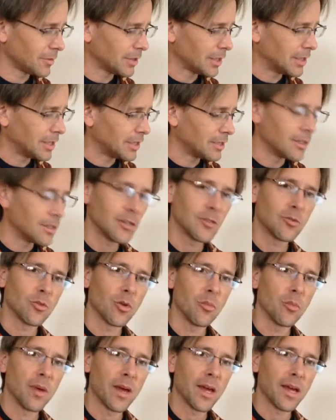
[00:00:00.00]
getting into
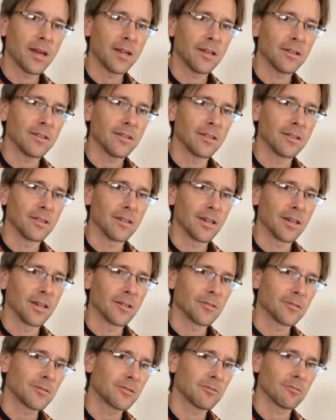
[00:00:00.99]
a band and
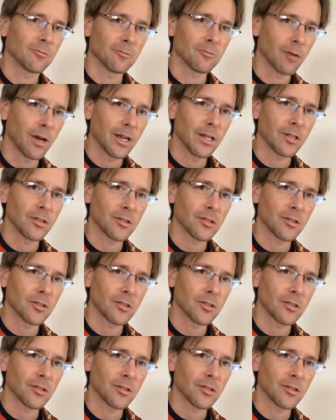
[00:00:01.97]
writing